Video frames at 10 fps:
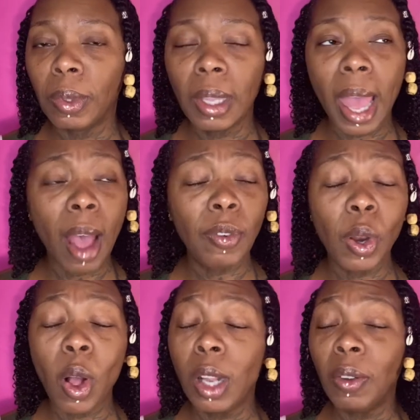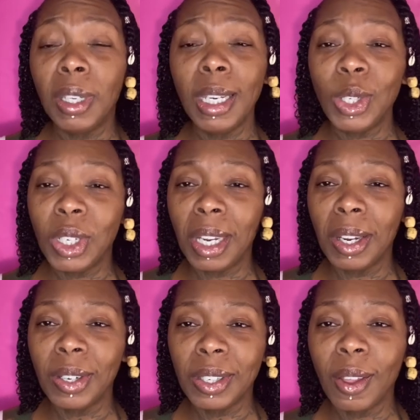after all of these
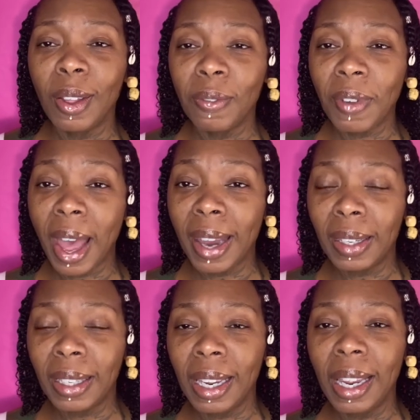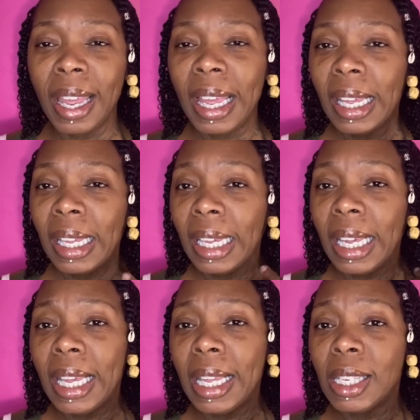years, finally
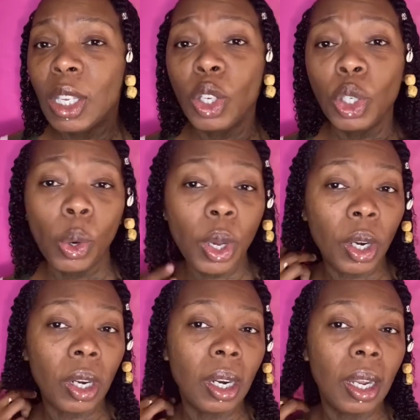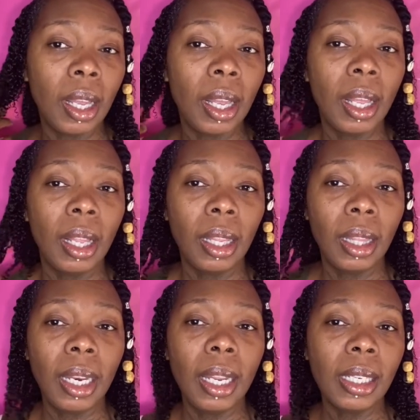is shorter
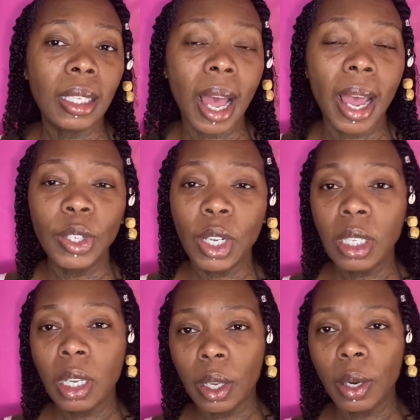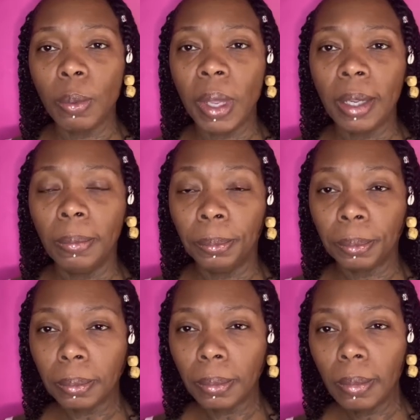than this side, just a little bit,
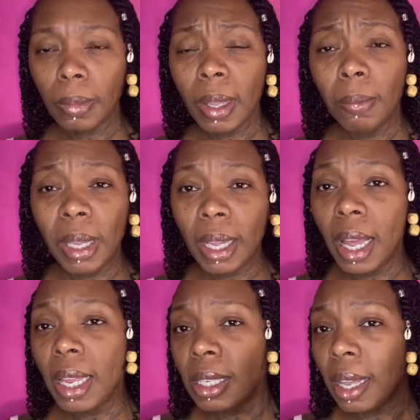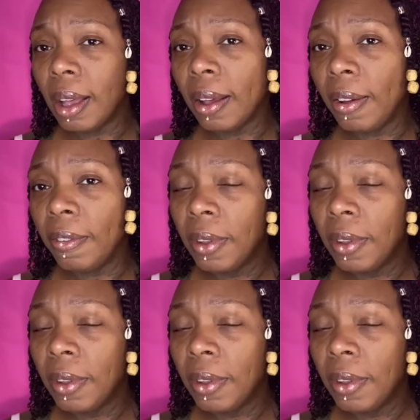because of